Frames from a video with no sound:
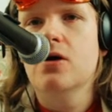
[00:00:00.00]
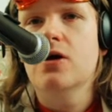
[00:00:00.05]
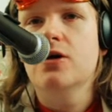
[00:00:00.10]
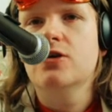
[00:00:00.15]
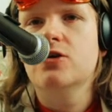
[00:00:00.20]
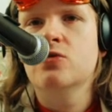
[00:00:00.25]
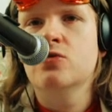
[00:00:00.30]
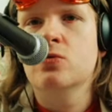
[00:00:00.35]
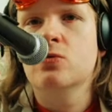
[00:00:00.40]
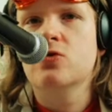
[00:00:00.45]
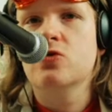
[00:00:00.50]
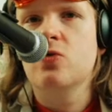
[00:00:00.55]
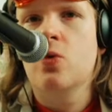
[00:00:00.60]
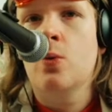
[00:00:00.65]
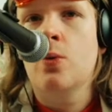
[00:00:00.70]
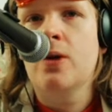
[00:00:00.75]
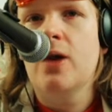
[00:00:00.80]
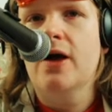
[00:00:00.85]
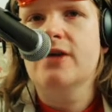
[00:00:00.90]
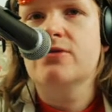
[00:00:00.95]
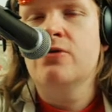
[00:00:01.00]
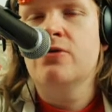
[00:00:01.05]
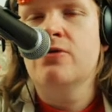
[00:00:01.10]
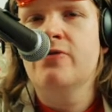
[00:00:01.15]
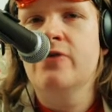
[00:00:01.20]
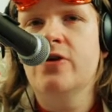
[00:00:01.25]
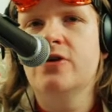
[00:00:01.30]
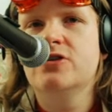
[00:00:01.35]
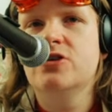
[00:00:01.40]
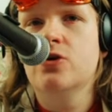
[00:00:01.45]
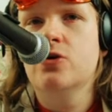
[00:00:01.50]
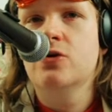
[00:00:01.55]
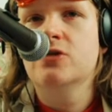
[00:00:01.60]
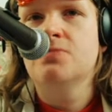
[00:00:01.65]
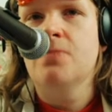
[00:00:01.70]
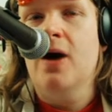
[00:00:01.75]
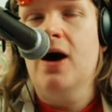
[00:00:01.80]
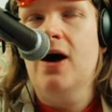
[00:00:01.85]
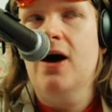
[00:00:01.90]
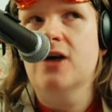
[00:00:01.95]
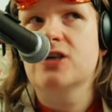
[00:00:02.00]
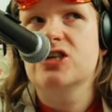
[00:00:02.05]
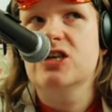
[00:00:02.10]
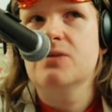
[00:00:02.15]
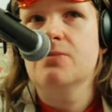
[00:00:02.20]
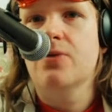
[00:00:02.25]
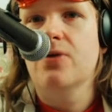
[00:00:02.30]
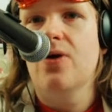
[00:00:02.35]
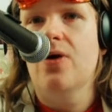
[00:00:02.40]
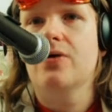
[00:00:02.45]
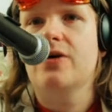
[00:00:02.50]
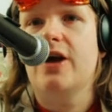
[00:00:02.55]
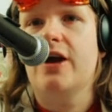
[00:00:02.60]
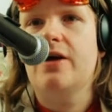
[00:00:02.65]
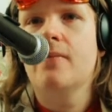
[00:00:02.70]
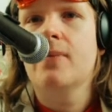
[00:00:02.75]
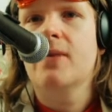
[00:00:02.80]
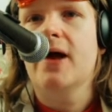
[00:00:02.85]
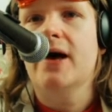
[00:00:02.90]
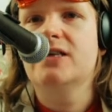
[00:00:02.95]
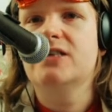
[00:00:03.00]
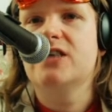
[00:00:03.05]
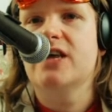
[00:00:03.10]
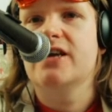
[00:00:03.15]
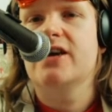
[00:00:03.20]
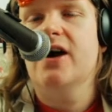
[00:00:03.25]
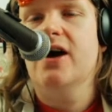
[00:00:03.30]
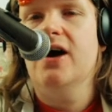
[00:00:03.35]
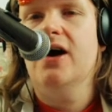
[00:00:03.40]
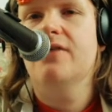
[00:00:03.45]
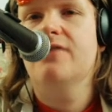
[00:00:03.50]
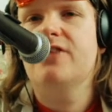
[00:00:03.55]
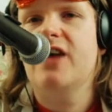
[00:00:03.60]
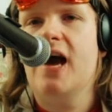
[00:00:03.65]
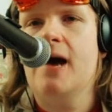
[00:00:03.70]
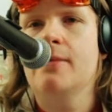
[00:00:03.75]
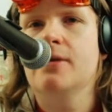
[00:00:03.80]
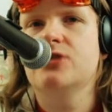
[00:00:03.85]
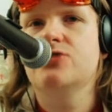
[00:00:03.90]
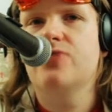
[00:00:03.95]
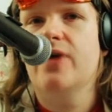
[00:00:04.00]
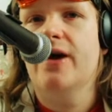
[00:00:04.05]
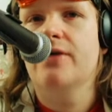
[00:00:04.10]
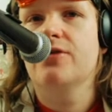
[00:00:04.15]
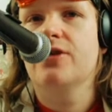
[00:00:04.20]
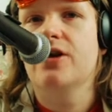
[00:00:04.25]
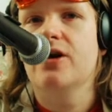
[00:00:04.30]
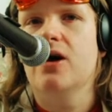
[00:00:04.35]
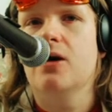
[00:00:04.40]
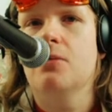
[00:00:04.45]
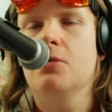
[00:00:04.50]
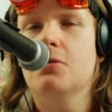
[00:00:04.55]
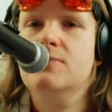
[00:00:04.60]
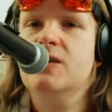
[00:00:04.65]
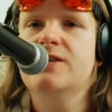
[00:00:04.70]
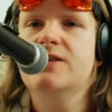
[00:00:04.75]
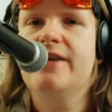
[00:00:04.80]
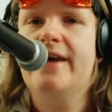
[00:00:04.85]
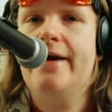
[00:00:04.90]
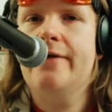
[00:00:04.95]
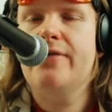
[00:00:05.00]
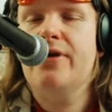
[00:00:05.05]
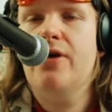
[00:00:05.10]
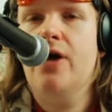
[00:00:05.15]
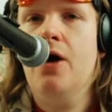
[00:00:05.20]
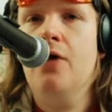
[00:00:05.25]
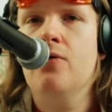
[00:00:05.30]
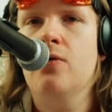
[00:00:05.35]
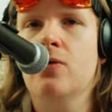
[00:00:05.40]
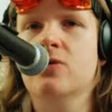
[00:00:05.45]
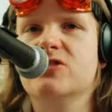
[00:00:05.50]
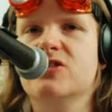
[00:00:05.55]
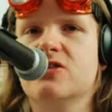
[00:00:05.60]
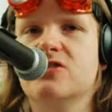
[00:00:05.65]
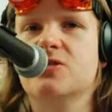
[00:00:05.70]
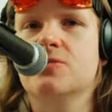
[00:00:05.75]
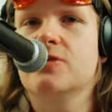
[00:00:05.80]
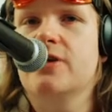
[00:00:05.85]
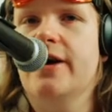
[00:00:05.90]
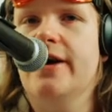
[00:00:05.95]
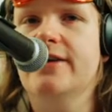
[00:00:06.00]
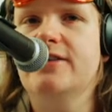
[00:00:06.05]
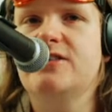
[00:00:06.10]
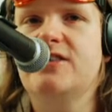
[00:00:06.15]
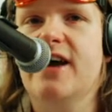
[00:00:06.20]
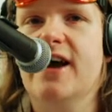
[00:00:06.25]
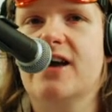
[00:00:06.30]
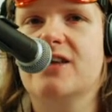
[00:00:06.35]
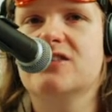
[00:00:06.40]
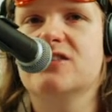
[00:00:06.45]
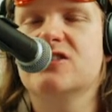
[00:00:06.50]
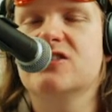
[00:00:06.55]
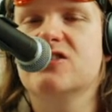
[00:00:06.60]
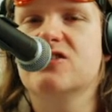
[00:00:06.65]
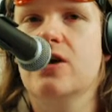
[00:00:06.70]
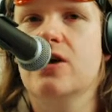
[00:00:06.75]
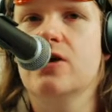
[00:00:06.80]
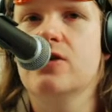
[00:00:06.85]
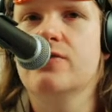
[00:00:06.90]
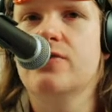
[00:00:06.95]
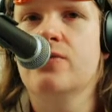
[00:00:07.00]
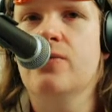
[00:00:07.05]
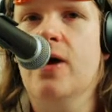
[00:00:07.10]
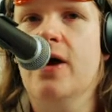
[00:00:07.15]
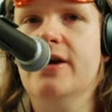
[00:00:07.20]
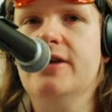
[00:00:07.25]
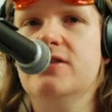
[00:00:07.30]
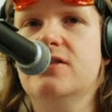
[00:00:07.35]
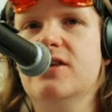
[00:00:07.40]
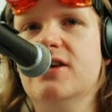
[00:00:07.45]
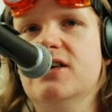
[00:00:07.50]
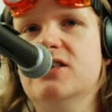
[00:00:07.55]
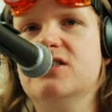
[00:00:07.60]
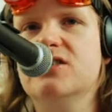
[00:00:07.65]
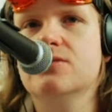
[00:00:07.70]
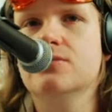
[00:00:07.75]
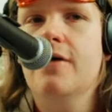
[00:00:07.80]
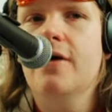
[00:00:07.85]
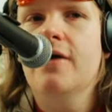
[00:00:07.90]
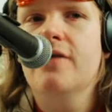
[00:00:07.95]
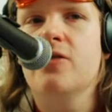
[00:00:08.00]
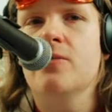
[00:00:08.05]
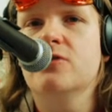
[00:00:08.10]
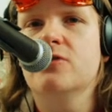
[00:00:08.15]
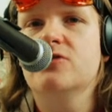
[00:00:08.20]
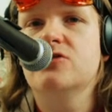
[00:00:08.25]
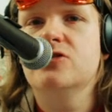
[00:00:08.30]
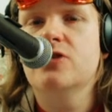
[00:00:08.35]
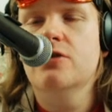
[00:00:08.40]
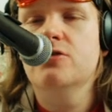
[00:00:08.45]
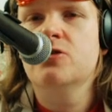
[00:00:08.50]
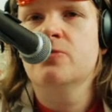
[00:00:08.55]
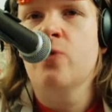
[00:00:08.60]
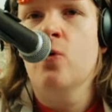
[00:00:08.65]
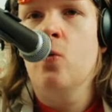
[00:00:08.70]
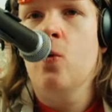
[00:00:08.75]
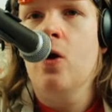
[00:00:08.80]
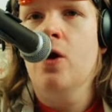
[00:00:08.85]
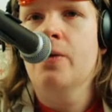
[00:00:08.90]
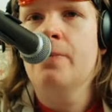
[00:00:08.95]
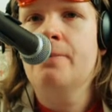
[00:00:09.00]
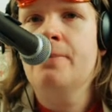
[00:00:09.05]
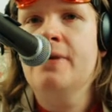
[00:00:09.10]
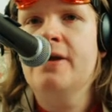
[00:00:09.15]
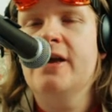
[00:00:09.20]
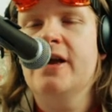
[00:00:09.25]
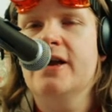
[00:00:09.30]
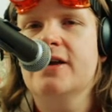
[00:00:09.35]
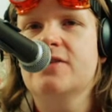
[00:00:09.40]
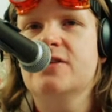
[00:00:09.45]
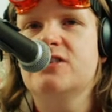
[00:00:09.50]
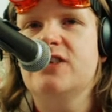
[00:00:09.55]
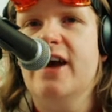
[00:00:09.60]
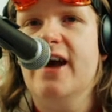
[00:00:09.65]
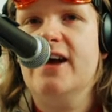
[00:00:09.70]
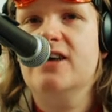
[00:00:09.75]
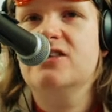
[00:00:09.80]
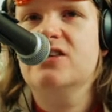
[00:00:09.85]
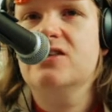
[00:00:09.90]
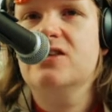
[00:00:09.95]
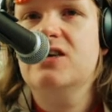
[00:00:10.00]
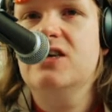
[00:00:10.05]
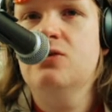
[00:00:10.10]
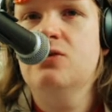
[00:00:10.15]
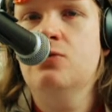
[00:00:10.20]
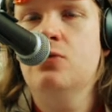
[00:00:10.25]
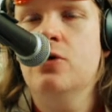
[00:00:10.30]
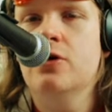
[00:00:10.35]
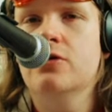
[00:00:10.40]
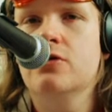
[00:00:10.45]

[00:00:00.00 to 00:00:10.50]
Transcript: you will do what we like to refer to as partially blocking and take half damage rounded up. Now, there are also some card texts that override this. The most notable one being the text of the keyword